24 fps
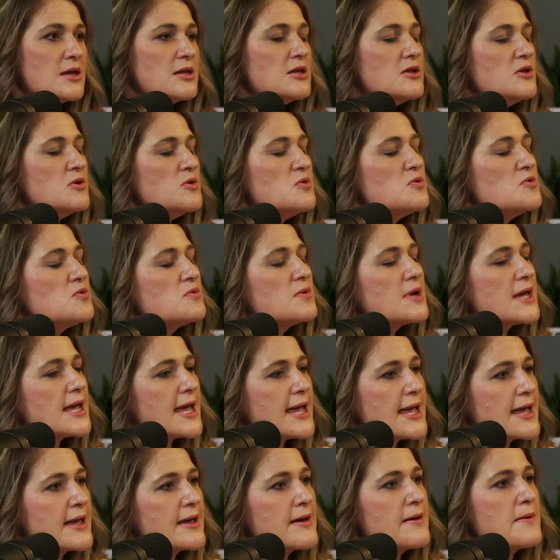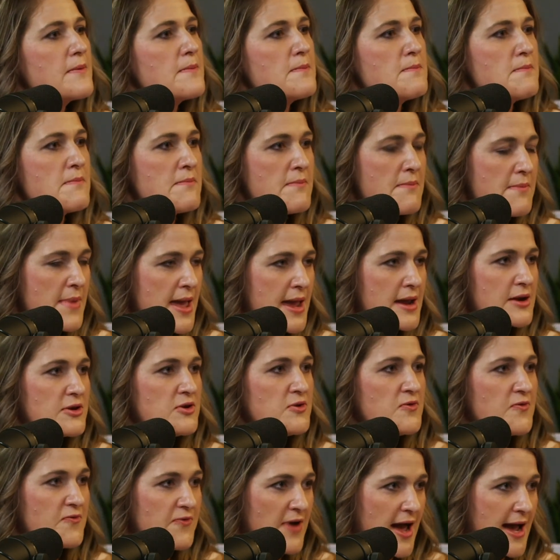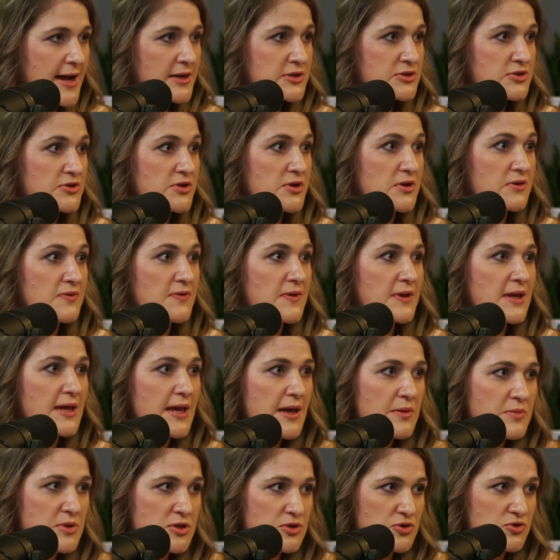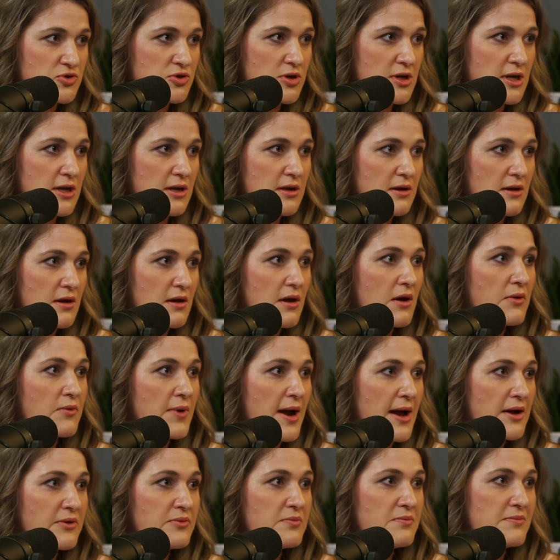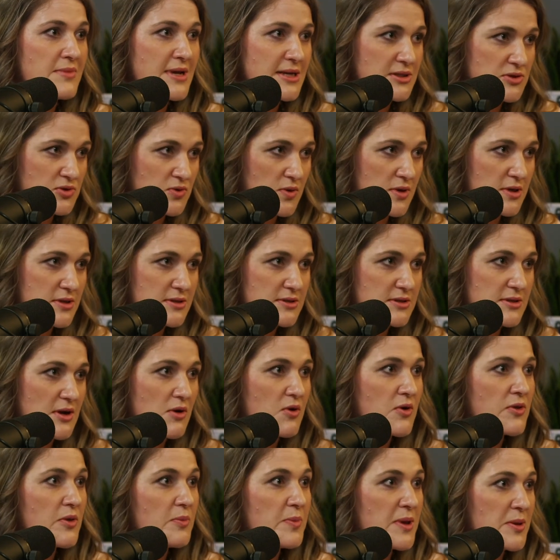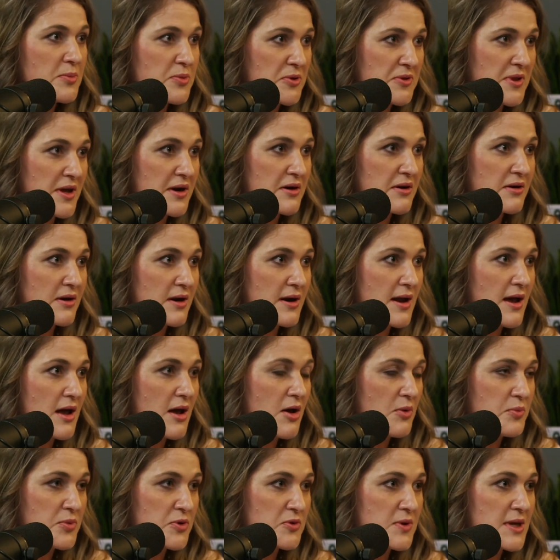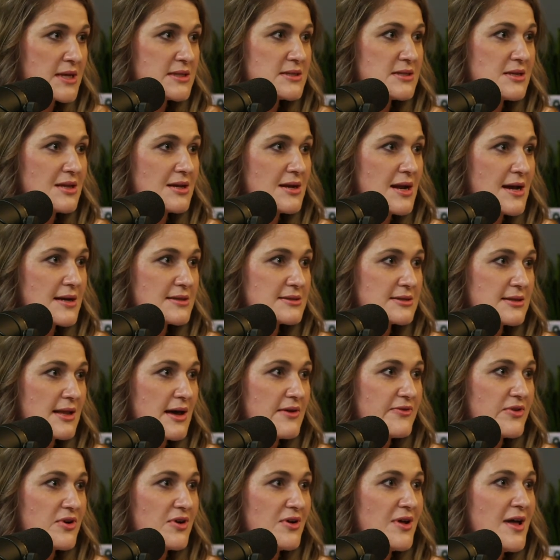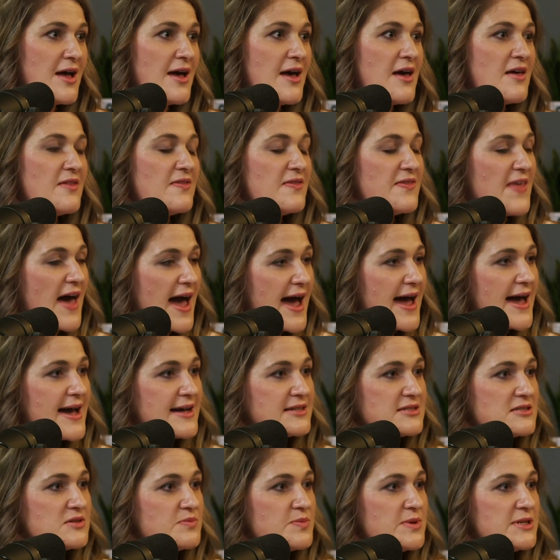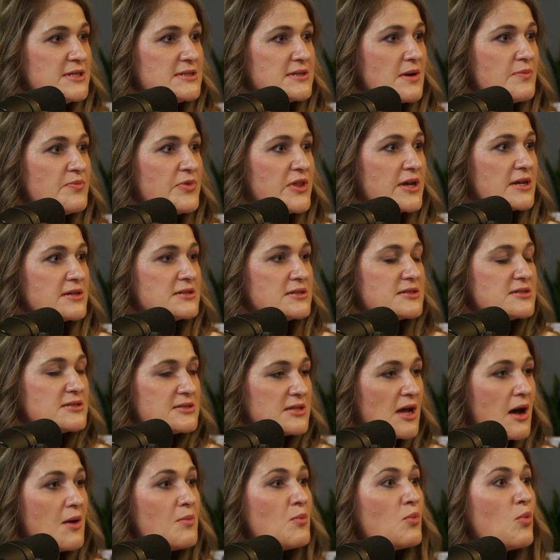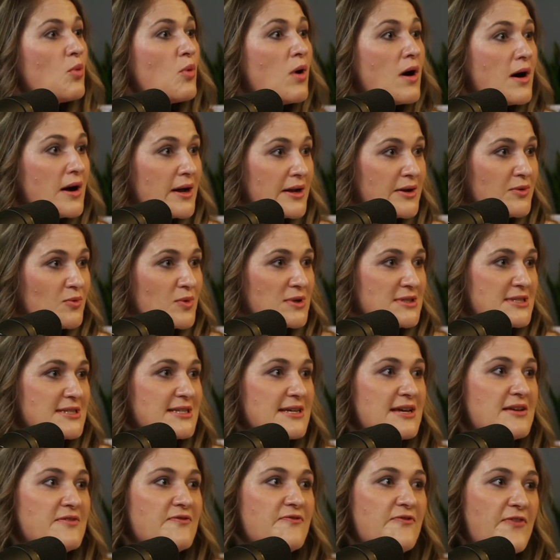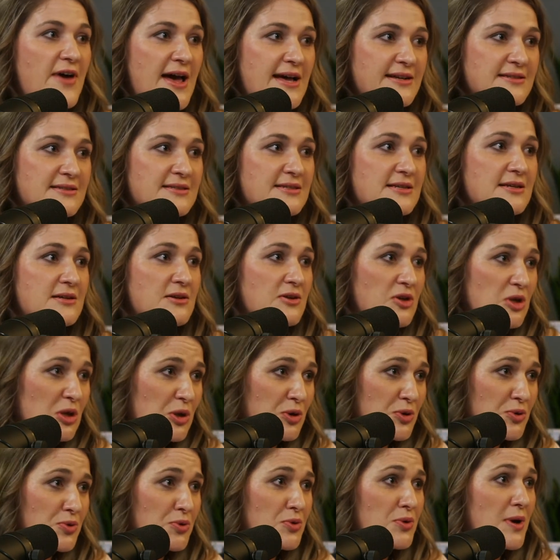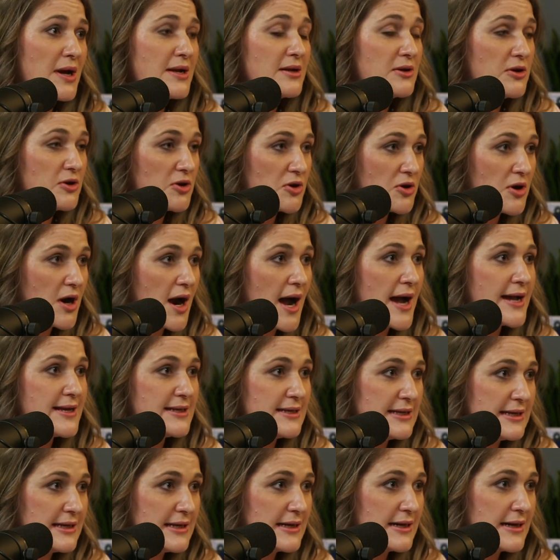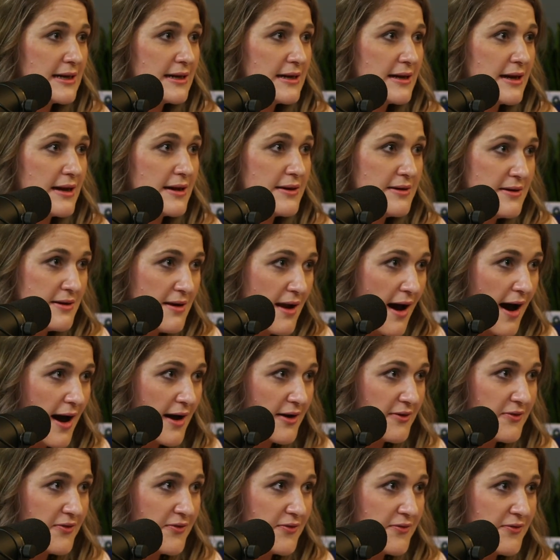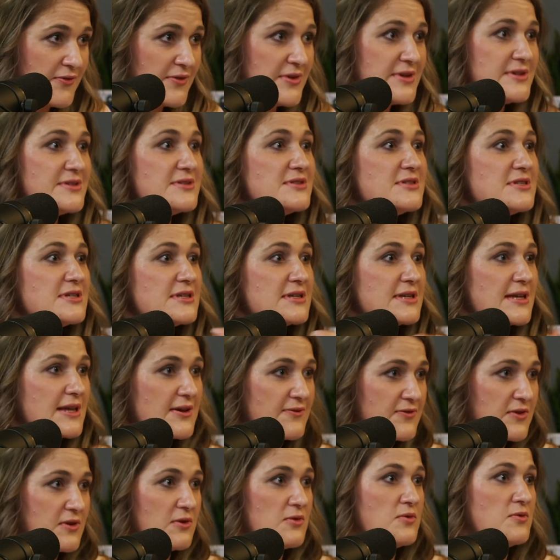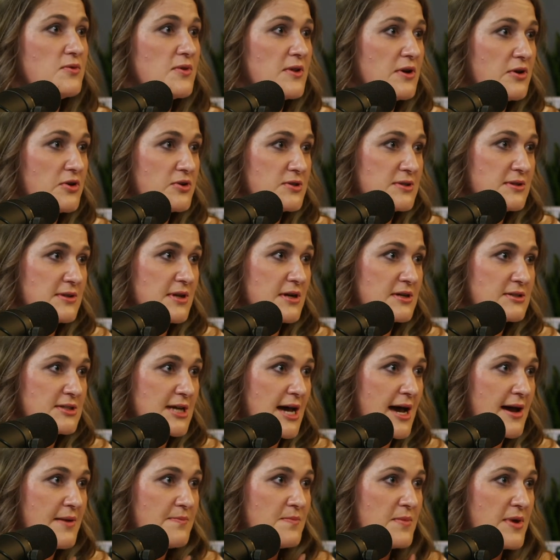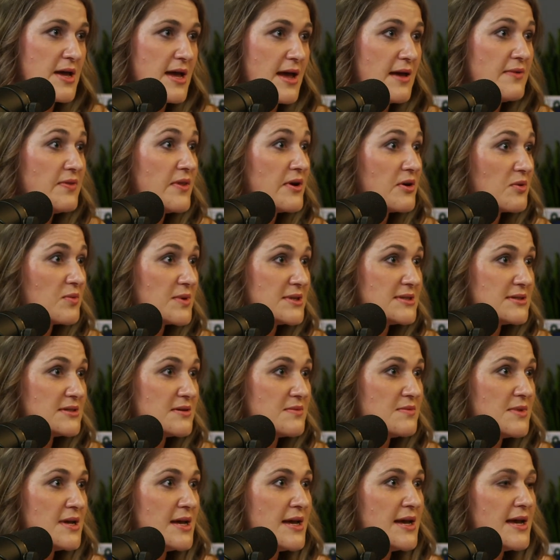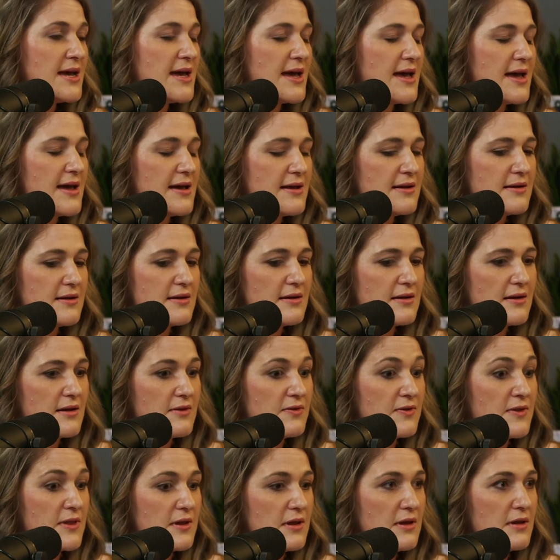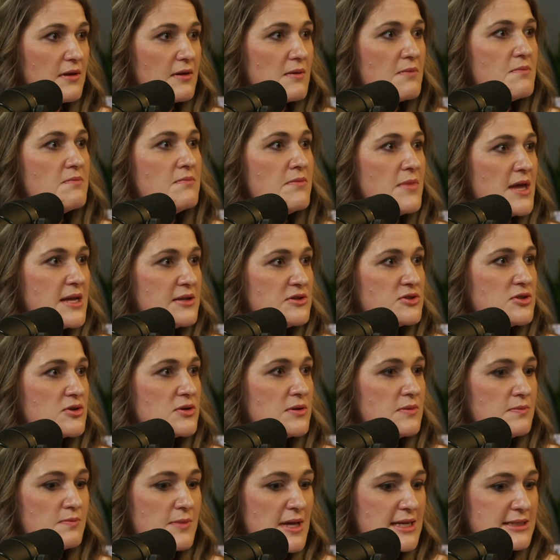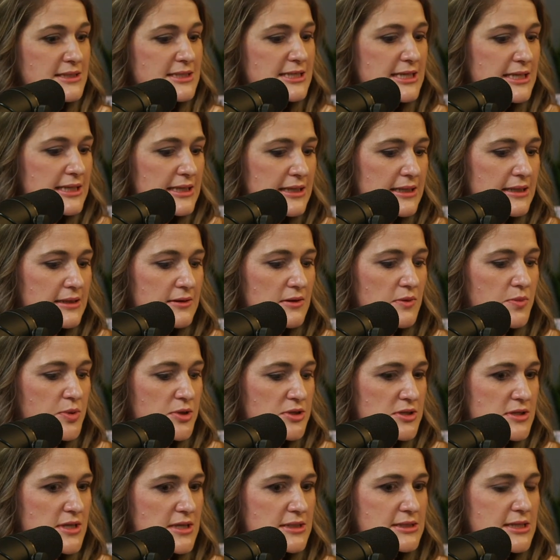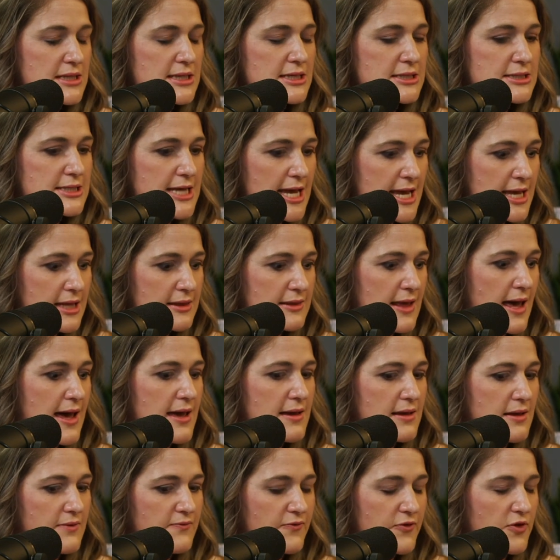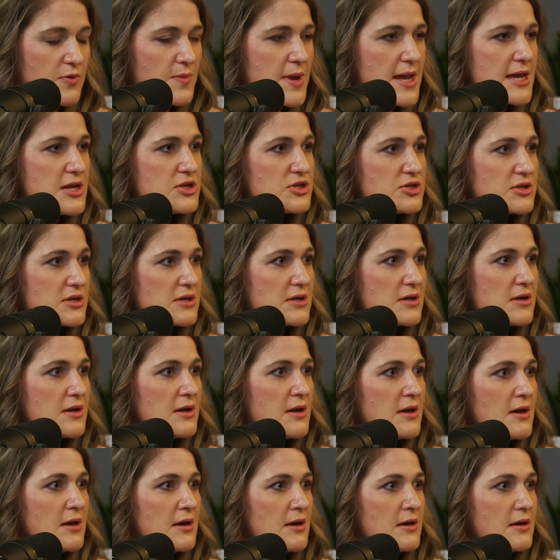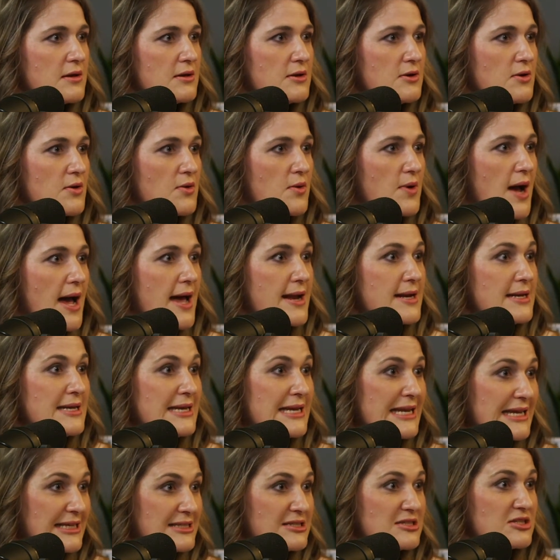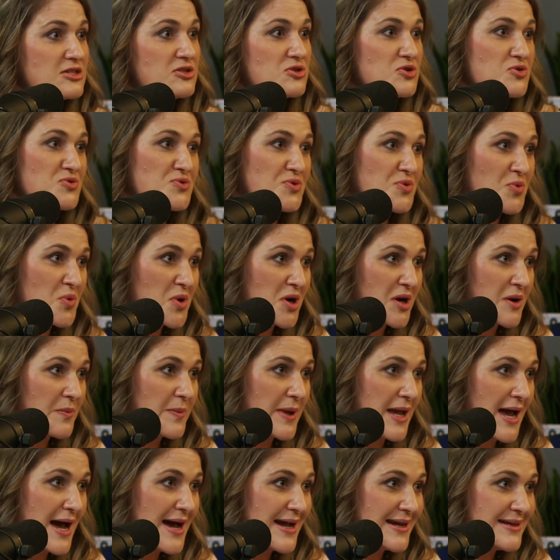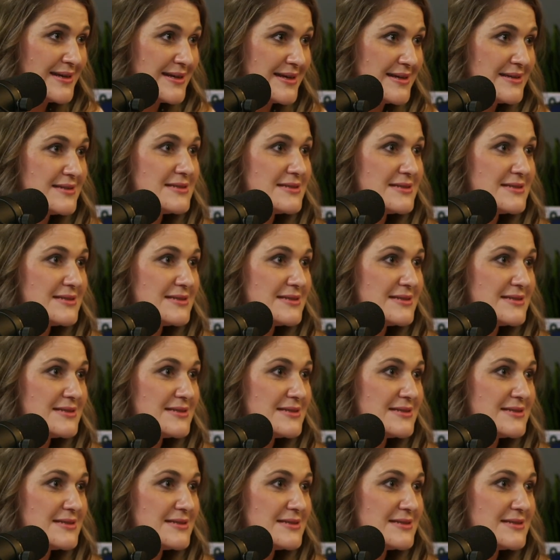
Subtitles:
You can't manufacture the chemistry around mentors or the people that are going to help you get to the next level. That has to be something someone wants to invest in you and your idea enough to give you their time and their wisdom. And the mentee, the person that's going to take that information, needs to do the work behind it